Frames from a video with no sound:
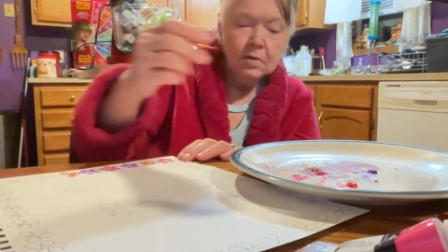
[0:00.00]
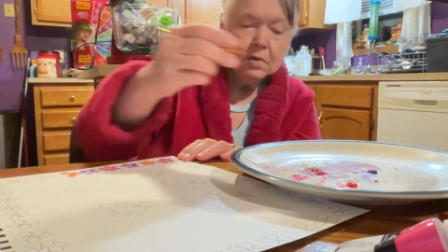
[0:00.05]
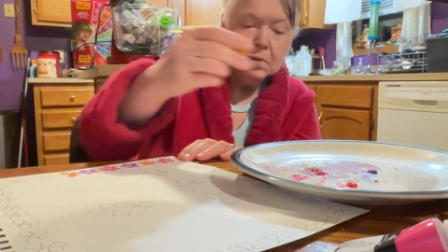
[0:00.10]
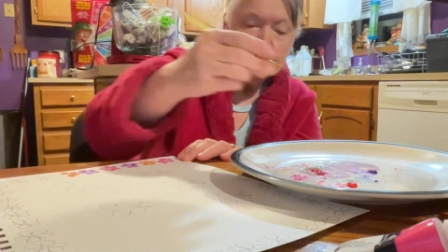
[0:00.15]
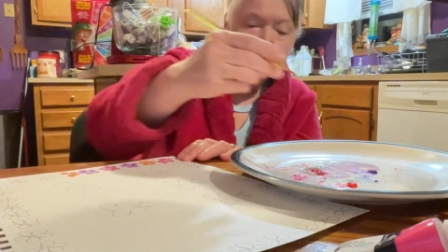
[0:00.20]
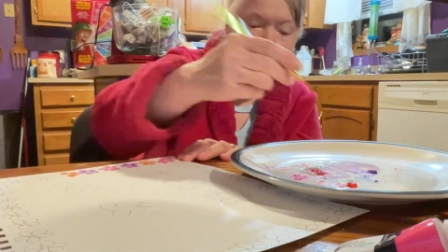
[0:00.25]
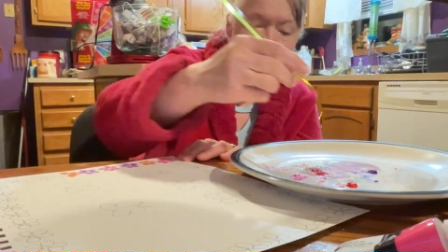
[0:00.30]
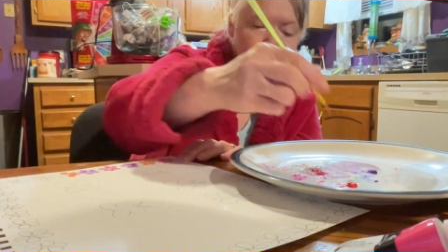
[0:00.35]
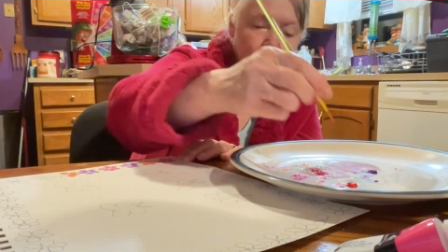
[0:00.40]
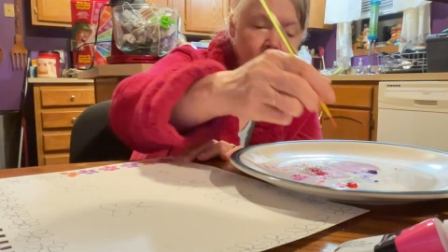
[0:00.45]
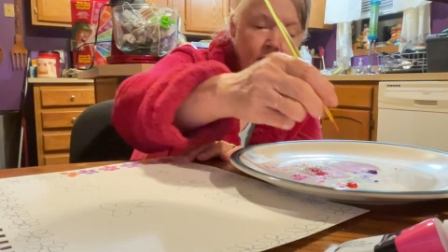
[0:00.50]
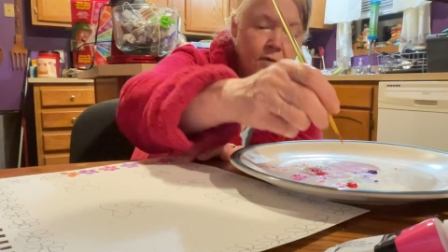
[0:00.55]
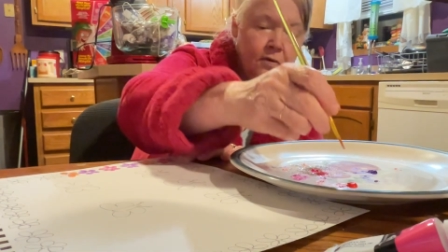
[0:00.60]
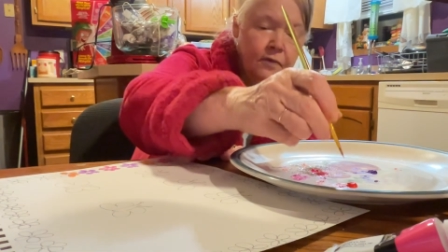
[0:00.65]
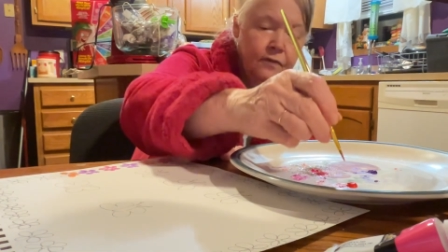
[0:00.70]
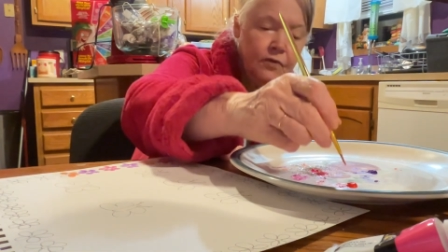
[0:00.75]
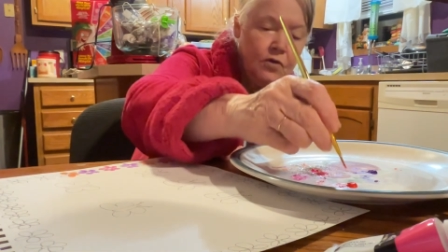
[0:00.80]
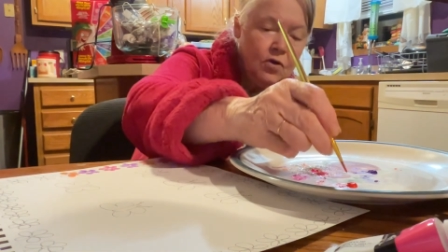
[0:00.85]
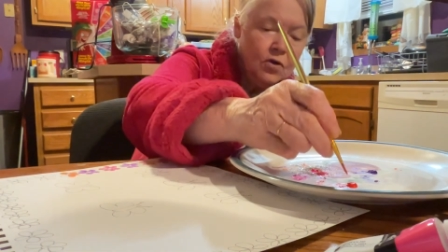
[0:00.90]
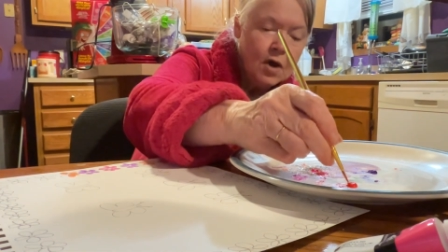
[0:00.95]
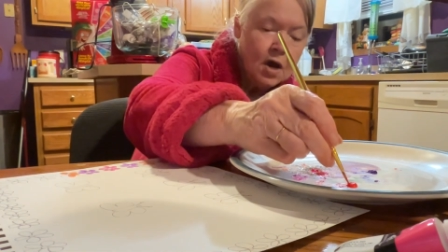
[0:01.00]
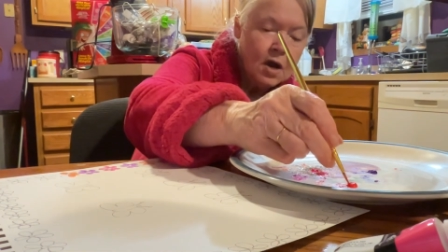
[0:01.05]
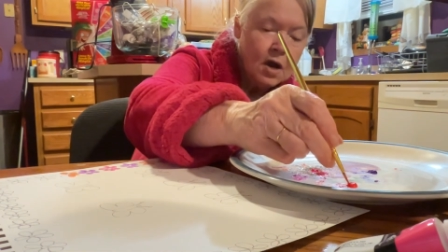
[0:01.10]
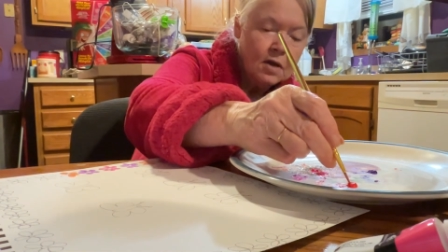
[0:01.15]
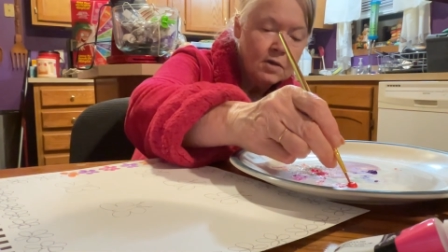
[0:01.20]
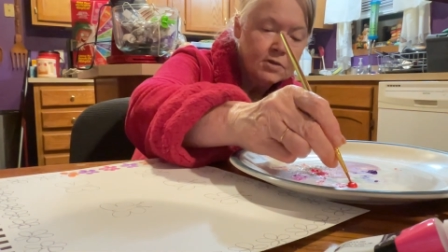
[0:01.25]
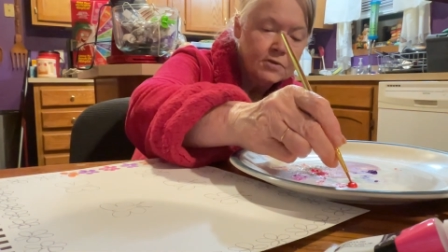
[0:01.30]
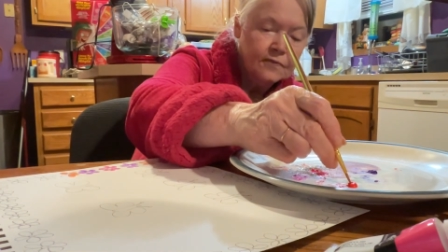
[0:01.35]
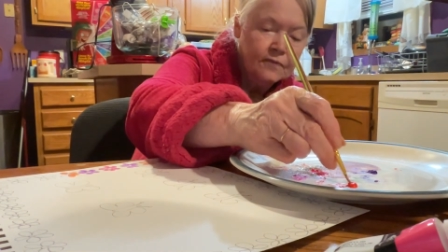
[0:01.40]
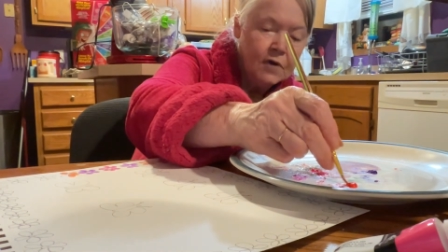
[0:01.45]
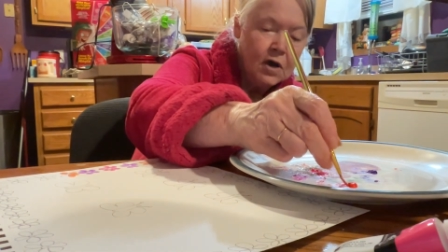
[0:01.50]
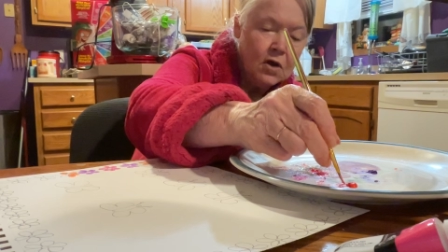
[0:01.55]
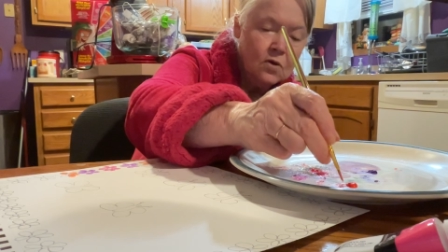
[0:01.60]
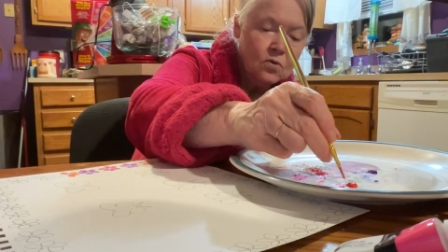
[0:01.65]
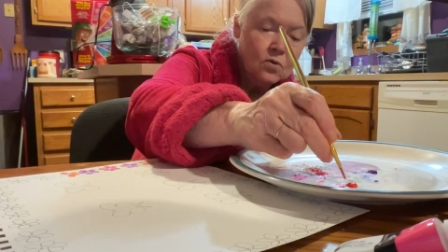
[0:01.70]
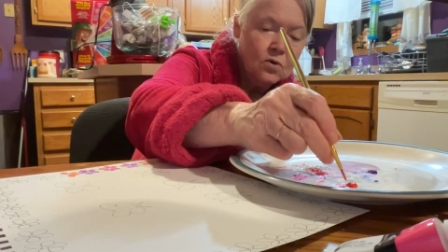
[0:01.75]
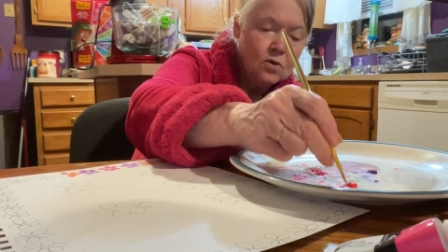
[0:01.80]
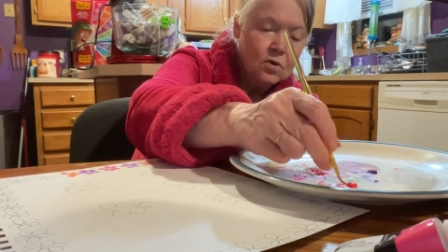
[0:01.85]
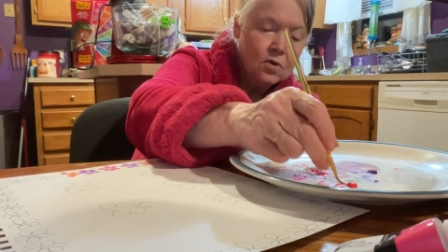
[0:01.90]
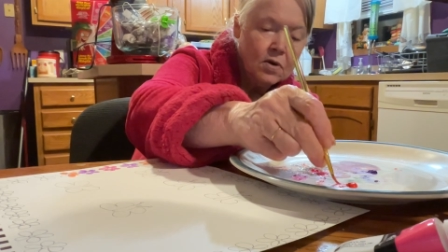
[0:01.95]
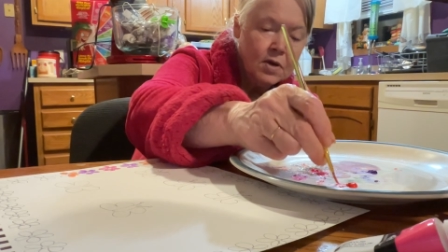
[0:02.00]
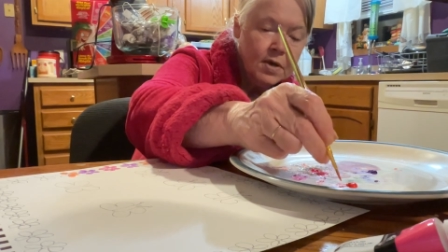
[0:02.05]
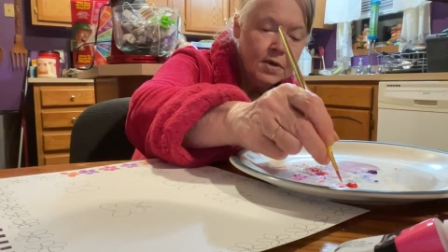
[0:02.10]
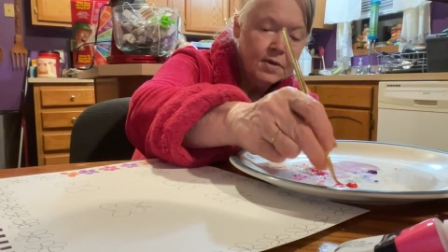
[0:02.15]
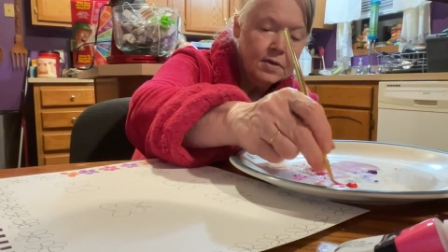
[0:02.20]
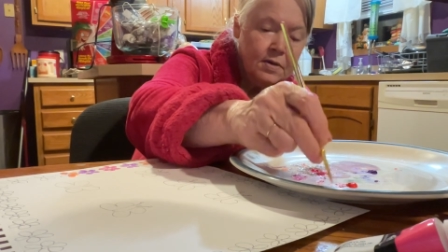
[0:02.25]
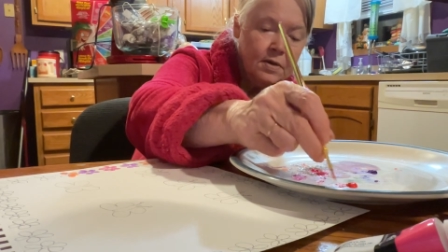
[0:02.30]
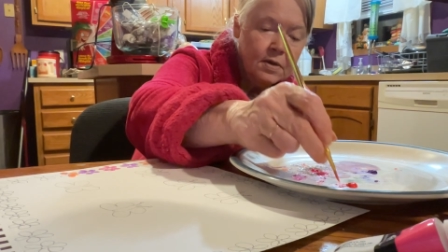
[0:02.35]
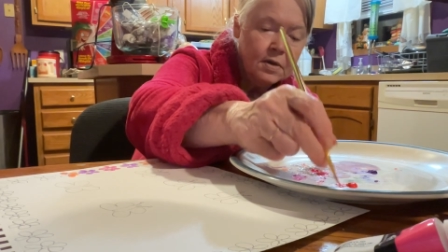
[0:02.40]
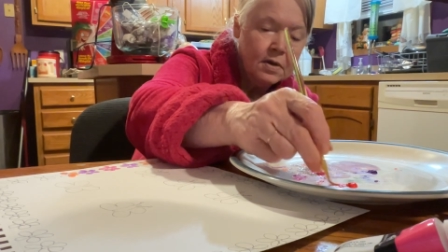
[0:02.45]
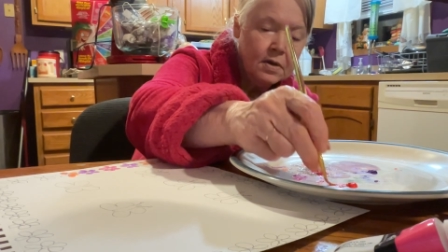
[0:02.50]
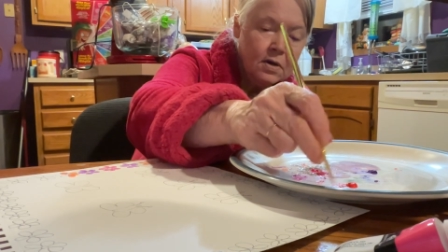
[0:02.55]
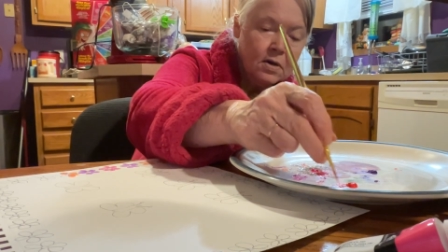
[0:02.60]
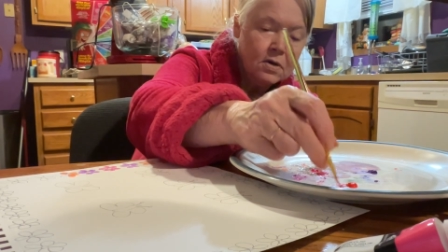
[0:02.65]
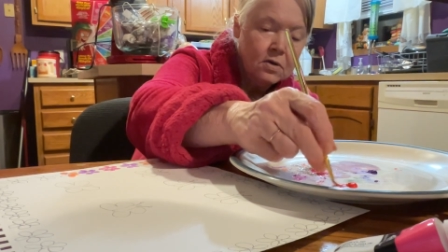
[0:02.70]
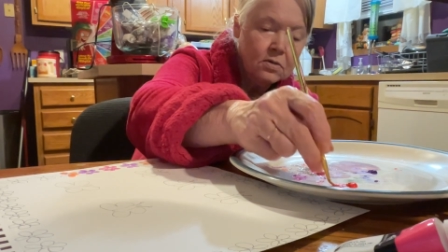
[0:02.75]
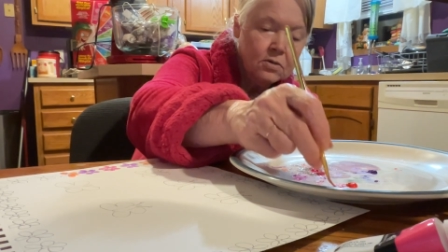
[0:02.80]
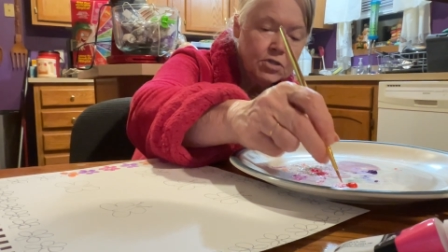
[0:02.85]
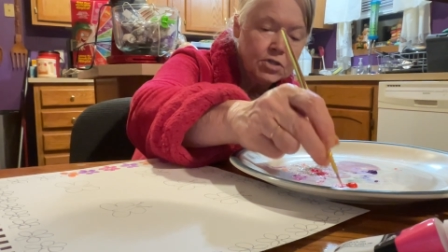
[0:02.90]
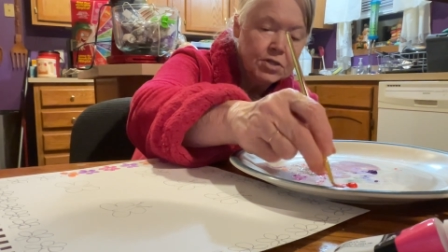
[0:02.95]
And if you guys vote her in there,